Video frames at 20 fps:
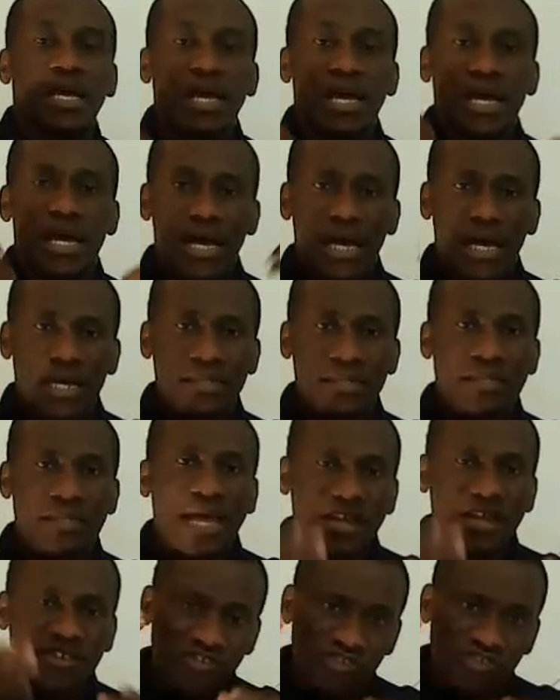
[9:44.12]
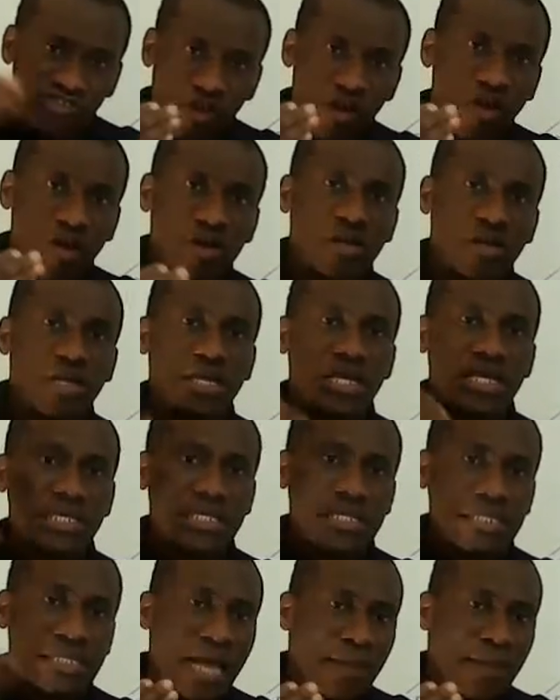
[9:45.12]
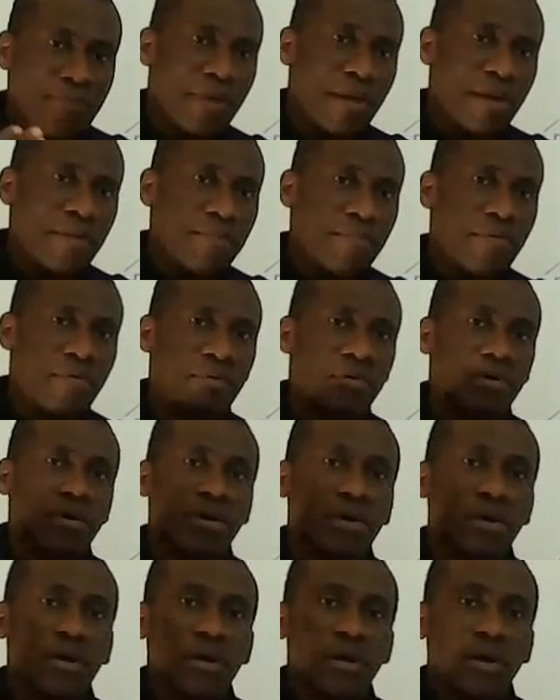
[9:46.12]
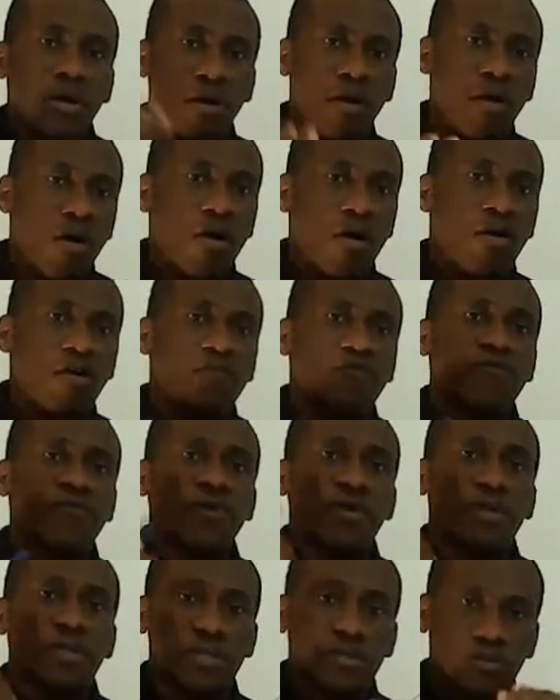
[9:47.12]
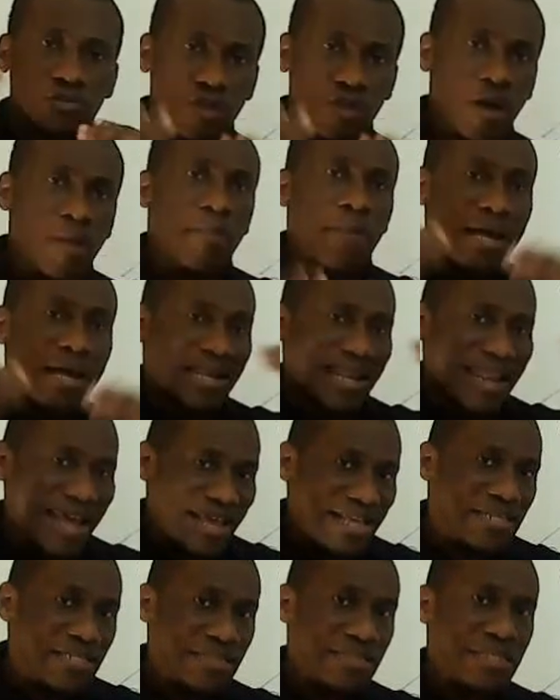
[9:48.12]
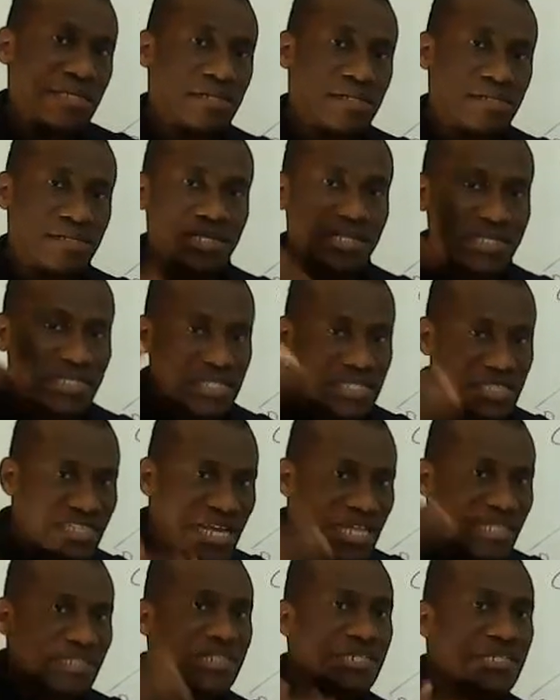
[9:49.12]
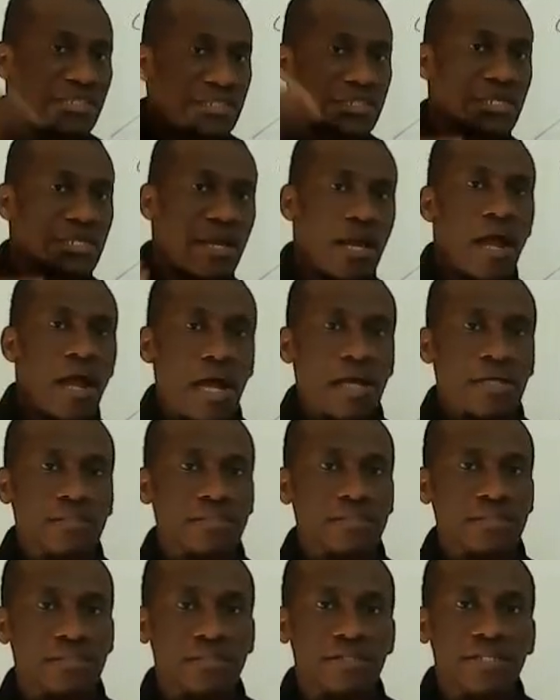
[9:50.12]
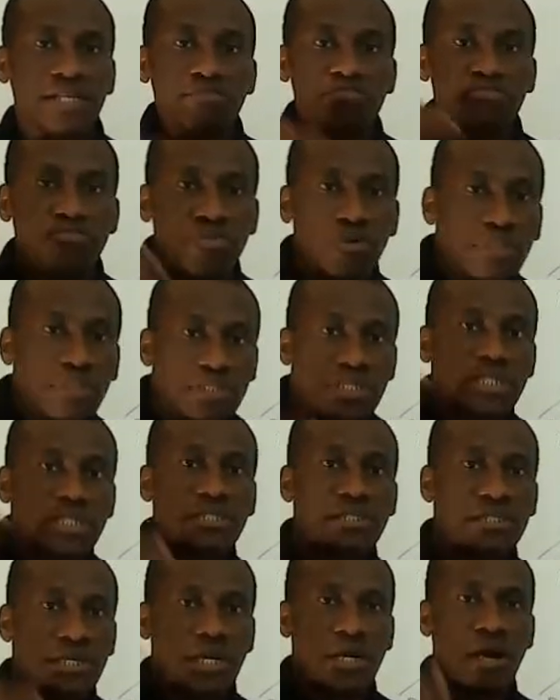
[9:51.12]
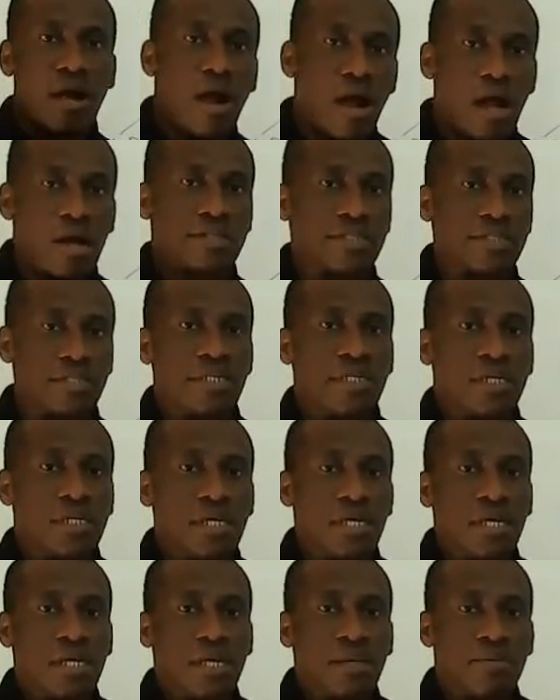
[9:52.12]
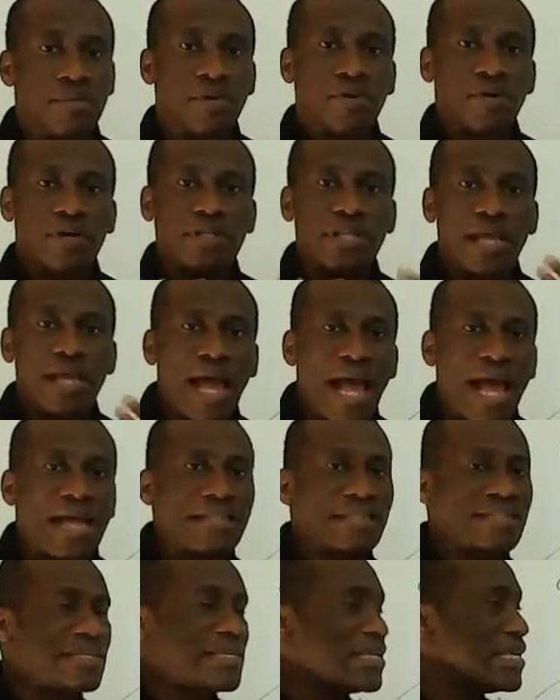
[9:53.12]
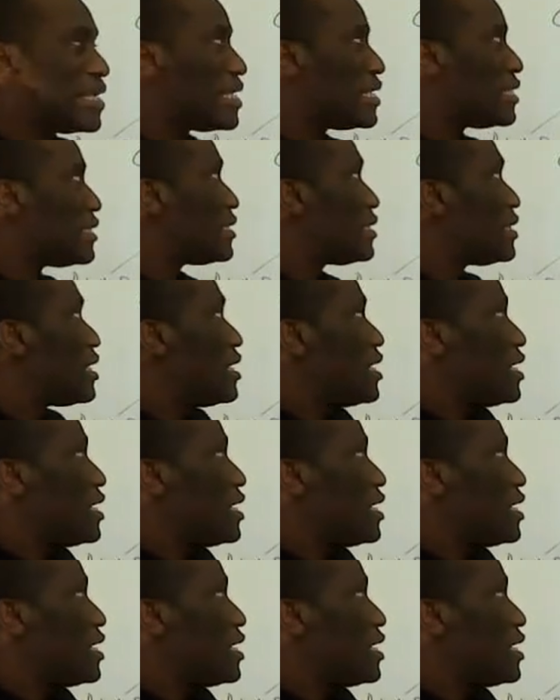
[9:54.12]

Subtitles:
that shock is capable of normalizing, resetting the heart, rebooting the heart, because the heart in